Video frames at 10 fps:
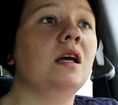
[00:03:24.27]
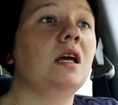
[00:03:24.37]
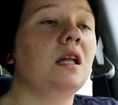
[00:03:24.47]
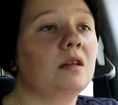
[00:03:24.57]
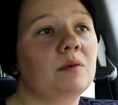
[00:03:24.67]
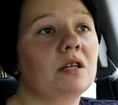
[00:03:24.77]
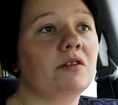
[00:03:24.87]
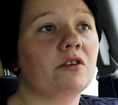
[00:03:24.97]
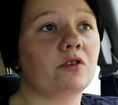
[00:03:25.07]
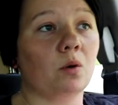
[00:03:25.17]
He let me live
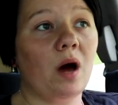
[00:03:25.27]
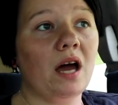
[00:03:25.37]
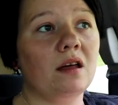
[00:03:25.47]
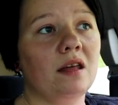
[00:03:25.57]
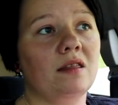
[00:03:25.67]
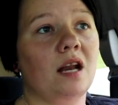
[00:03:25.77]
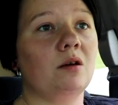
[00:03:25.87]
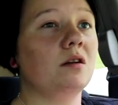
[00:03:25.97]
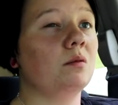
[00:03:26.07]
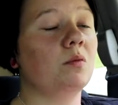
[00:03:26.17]
there for a while, and then I
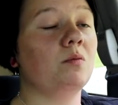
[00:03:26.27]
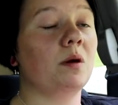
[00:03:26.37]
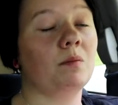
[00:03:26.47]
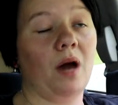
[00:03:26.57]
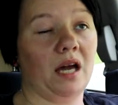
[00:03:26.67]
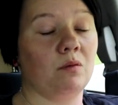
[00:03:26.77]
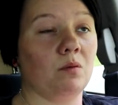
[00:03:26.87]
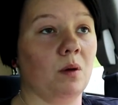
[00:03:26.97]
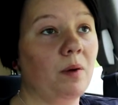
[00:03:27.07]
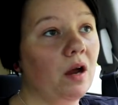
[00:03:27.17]
ended up moving back in with
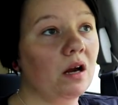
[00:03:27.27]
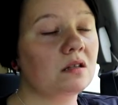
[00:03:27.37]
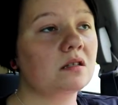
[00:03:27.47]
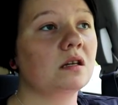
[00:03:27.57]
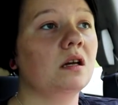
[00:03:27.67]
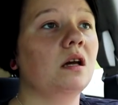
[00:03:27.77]
my parents.